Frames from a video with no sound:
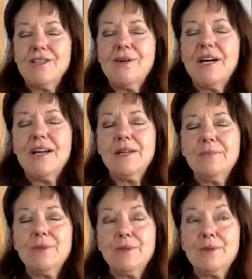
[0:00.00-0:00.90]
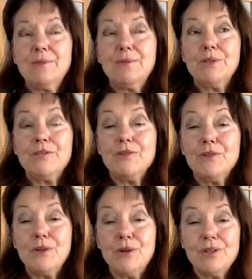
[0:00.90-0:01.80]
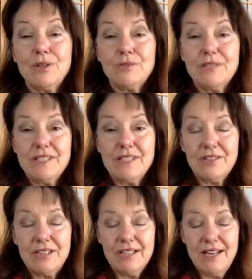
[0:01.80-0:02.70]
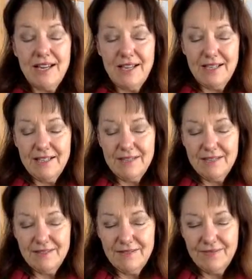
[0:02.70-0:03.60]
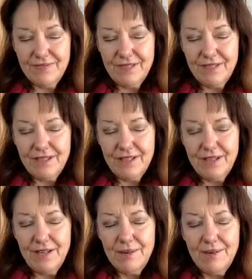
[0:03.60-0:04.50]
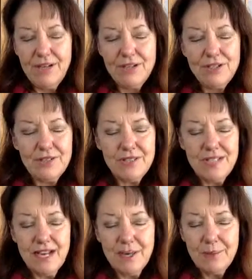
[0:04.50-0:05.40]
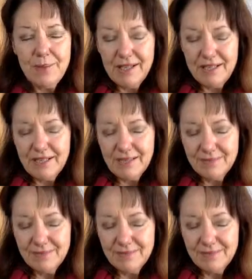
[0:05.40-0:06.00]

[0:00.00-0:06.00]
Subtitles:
go ahead and put a beautiful golden resilient egg around your entire body,